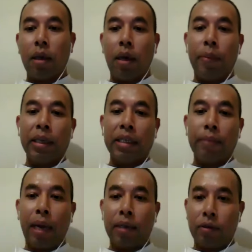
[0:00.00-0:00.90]
meeting
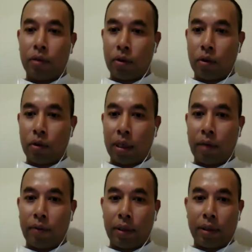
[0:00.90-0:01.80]
minus, those kind of
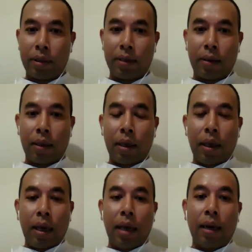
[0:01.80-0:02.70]
things.
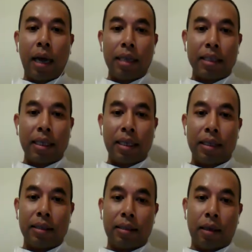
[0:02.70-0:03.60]
And lastly
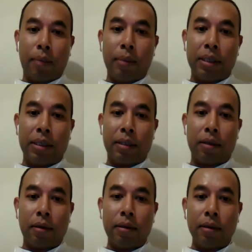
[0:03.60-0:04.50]
is Mrs.
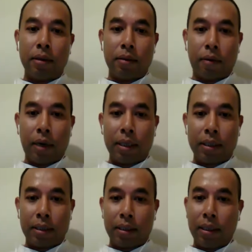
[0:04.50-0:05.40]
Kern, right?
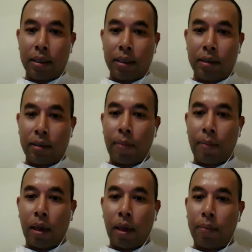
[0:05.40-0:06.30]
She is the
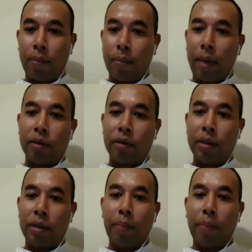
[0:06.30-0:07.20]
manager
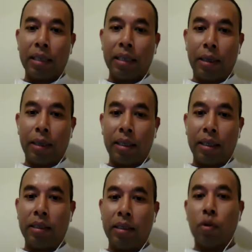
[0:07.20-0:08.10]
in Plenty Breads,
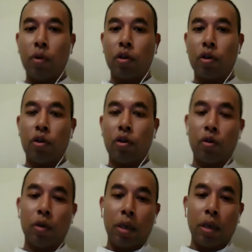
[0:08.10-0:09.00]
and she wants to
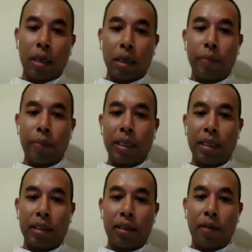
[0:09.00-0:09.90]

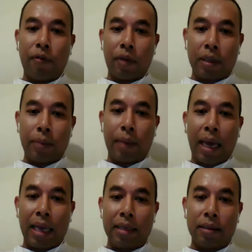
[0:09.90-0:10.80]
communicate effective
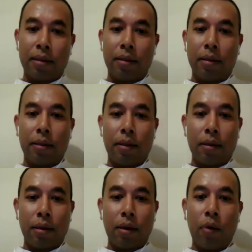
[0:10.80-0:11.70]
as
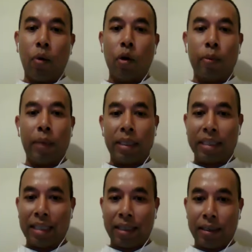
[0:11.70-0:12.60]
a
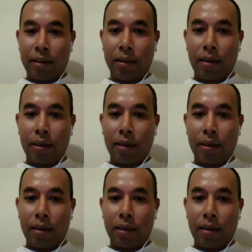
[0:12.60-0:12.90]
workplace leader.